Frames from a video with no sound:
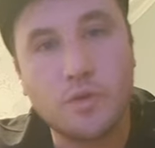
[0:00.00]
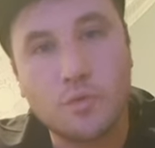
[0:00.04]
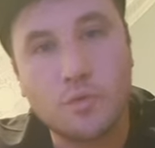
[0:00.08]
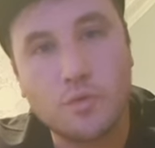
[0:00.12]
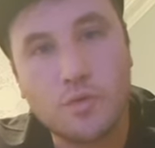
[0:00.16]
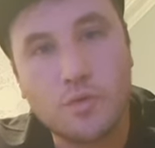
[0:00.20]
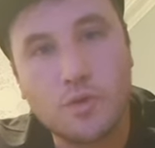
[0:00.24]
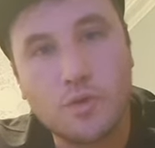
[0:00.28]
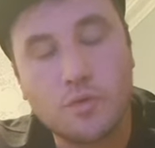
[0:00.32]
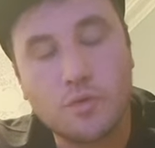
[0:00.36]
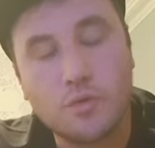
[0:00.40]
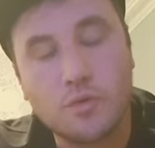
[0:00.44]

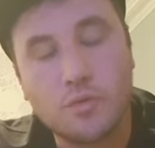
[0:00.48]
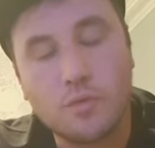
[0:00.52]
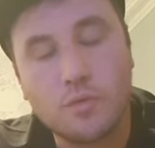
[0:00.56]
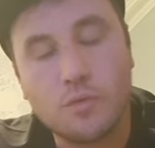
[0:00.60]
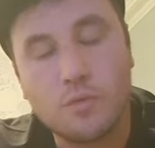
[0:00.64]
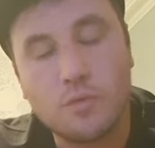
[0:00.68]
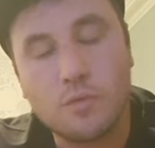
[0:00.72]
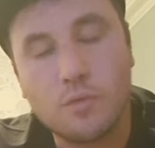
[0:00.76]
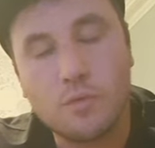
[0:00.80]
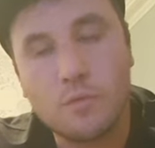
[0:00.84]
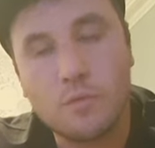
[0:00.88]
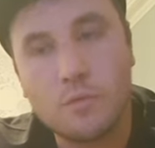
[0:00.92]

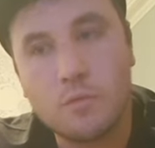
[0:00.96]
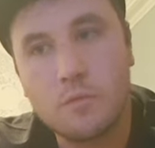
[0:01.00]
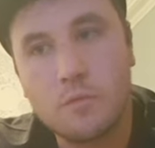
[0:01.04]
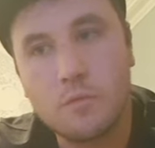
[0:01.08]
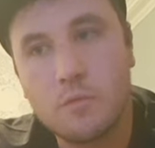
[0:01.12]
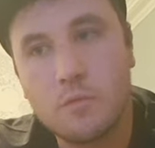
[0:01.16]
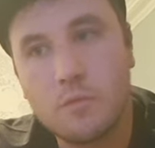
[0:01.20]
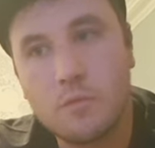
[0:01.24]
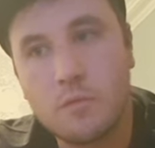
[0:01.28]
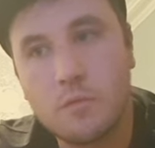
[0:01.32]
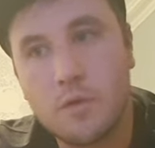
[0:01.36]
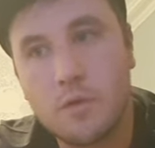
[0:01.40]
to
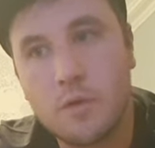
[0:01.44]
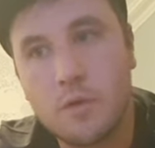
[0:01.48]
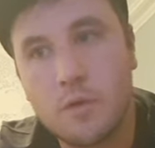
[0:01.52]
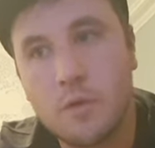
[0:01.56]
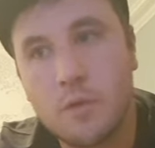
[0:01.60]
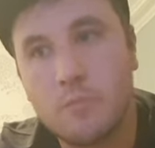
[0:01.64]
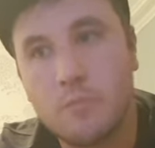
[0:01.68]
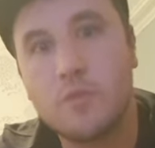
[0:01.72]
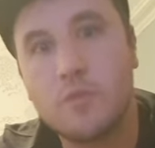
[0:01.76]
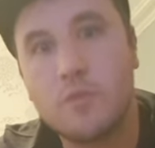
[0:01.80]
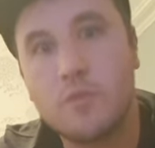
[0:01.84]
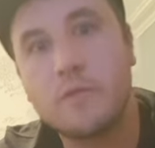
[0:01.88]

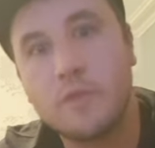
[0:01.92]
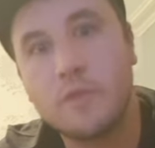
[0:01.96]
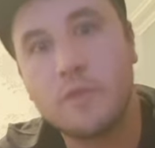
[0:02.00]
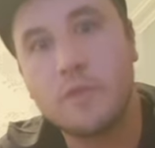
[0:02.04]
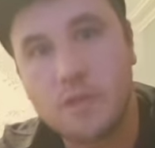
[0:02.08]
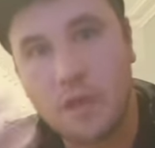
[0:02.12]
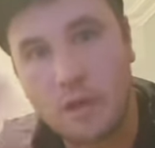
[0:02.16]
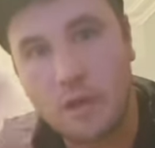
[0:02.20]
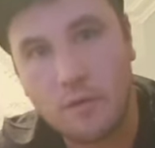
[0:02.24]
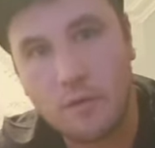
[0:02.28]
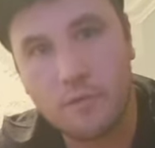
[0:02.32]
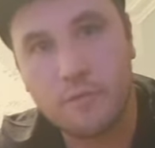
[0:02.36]
improve
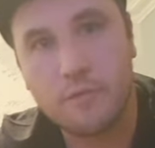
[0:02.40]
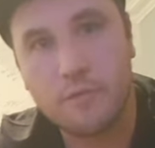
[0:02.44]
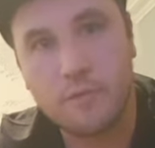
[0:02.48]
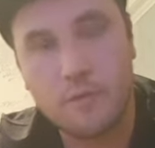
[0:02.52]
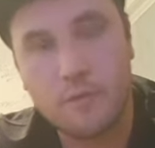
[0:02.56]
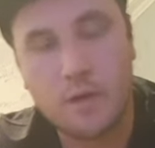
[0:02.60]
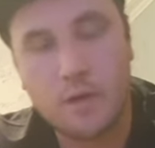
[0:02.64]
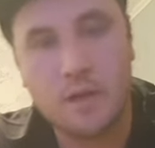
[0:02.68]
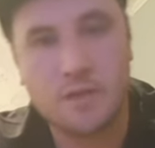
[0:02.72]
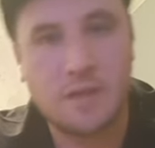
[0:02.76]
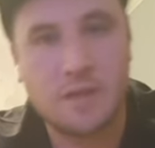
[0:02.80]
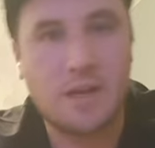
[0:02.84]
yourself
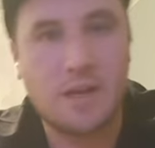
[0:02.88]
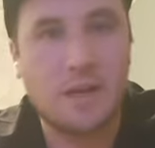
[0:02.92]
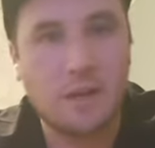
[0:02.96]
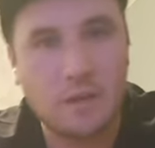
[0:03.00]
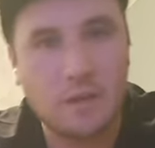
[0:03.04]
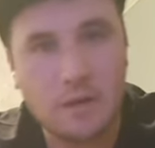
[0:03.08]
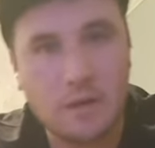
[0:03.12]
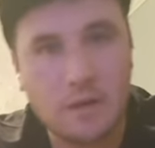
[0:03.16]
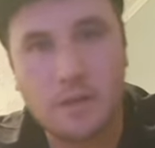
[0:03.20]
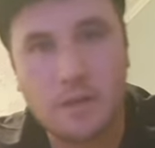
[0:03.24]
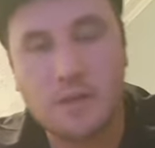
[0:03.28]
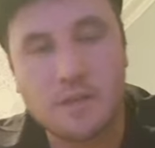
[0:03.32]
as an
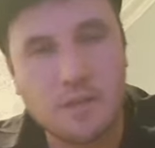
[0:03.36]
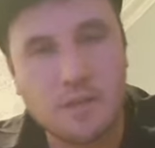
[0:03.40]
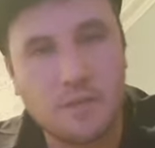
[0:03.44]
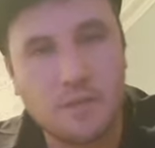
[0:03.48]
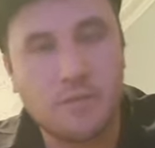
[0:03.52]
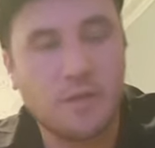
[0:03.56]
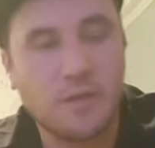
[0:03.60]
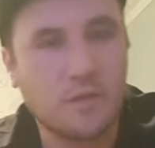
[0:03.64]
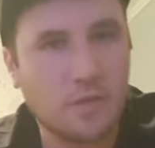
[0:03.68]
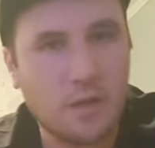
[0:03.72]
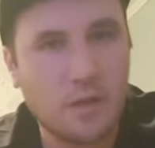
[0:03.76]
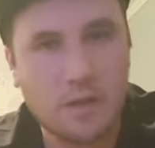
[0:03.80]
angler and
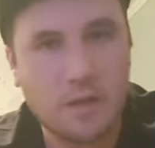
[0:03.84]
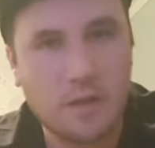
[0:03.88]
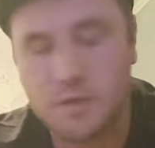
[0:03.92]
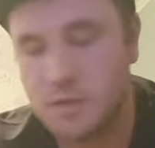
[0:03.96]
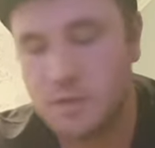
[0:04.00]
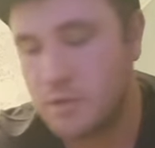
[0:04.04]
stuff like that.